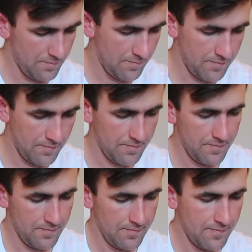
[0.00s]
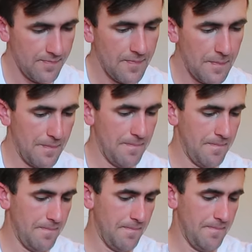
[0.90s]

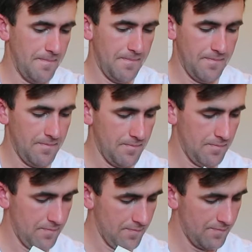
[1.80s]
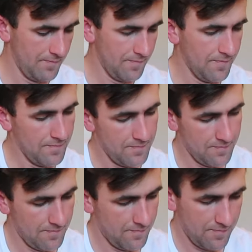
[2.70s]

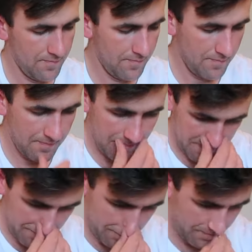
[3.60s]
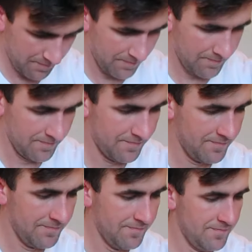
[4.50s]

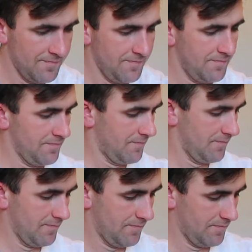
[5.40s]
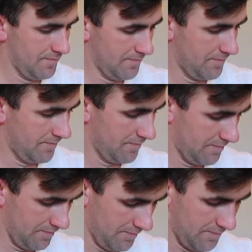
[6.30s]

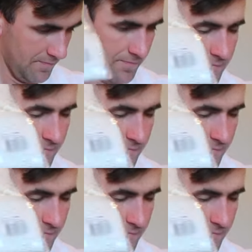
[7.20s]
(not speaking)